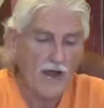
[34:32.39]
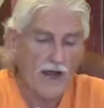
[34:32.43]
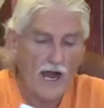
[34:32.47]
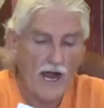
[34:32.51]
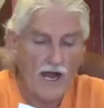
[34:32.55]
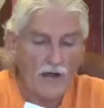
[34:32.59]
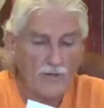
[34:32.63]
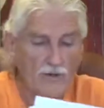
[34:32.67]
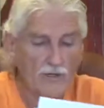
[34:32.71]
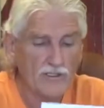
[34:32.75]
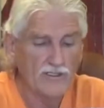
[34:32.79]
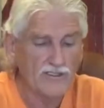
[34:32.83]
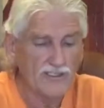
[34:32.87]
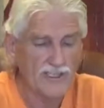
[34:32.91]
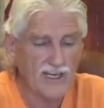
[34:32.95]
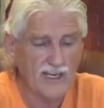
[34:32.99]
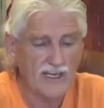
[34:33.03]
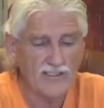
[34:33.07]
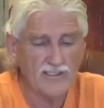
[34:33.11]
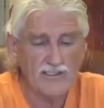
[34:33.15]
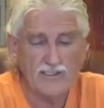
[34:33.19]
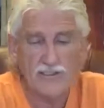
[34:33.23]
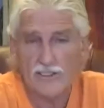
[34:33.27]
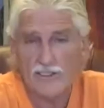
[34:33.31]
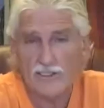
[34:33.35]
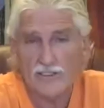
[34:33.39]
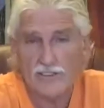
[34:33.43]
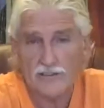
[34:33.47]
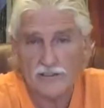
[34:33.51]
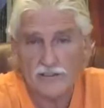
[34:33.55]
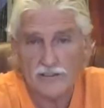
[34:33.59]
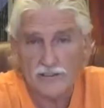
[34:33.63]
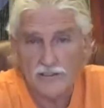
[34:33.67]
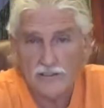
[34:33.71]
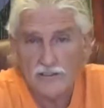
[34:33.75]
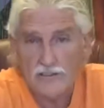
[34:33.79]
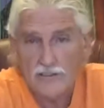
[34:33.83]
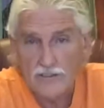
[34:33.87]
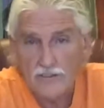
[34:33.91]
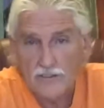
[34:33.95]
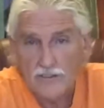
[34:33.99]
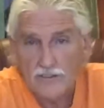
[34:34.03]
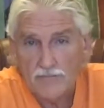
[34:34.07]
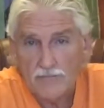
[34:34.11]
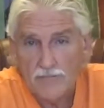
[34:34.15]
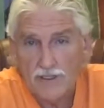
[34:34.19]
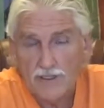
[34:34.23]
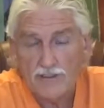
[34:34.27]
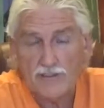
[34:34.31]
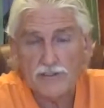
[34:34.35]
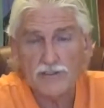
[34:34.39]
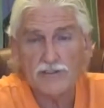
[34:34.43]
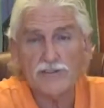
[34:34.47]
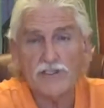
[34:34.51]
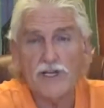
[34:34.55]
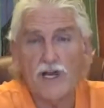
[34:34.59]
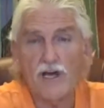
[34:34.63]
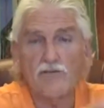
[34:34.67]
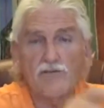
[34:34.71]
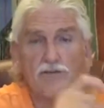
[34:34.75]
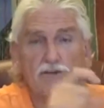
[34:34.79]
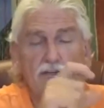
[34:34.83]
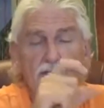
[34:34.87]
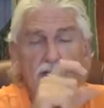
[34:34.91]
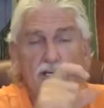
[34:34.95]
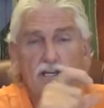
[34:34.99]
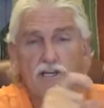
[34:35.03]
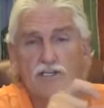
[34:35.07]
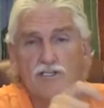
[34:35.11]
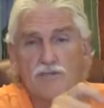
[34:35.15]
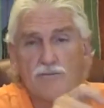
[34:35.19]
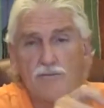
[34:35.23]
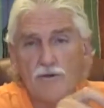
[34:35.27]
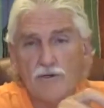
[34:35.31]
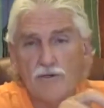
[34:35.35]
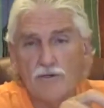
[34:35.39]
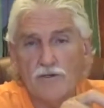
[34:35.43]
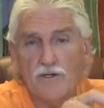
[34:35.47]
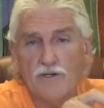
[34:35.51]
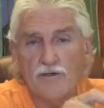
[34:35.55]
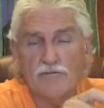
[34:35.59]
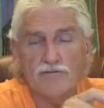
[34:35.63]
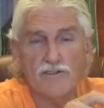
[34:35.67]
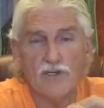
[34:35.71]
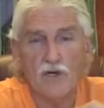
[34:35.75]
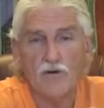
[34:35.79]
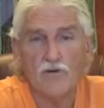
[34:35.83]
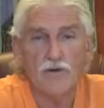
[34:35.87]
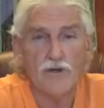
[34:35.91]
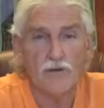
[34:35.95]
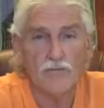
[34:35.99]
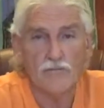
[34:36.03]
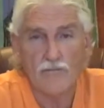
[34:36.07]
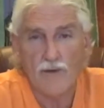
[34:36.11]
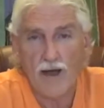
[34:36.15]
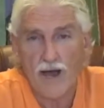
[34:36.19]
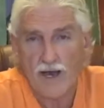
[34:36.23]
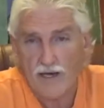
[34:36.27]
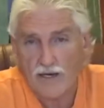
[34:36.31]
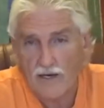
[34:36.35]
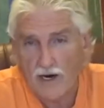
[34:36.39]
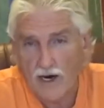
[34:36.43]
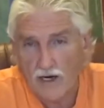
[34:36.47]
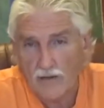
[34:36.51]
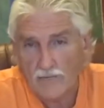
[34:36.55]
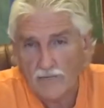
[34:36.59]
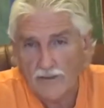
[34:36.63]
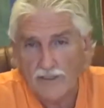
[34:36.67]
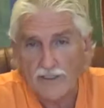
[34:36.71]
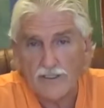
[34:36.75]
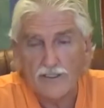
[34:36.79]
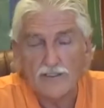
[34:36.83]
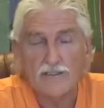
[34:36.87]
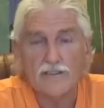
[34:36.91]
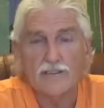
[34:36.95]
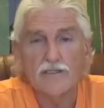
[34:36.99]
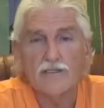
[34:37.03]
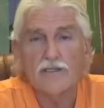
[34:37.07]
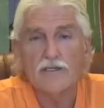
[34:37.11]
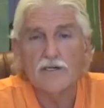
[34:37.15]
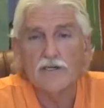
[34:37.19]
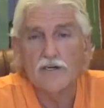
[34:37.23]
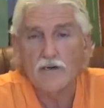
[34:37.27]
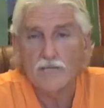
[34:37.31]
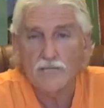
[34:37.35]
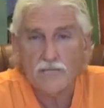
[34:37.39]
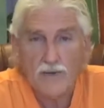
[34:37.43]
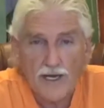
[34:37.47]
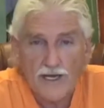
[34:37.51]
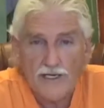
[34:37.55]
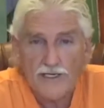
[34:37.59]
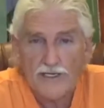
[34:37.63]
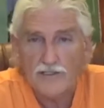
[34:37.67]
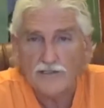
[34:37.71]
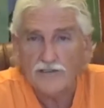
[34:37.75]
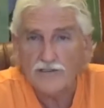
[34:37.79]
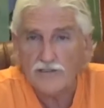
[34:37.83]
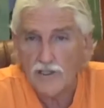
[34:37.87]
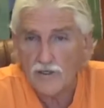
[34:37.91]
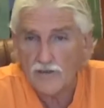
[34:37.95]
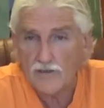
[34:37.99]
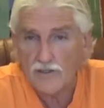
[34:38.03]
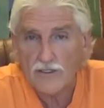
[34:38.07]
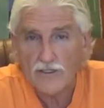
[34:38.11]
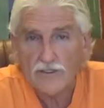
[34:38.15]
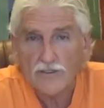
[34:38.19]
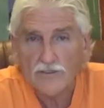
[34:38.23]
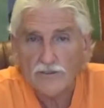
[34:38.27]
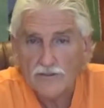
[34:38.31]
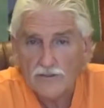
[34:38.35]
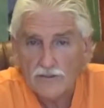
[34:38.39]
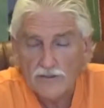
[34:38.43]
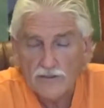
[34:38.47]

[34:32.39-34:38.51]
I would say this, Mix yourself a teaspoon of sodium bicarbonate or baking soda,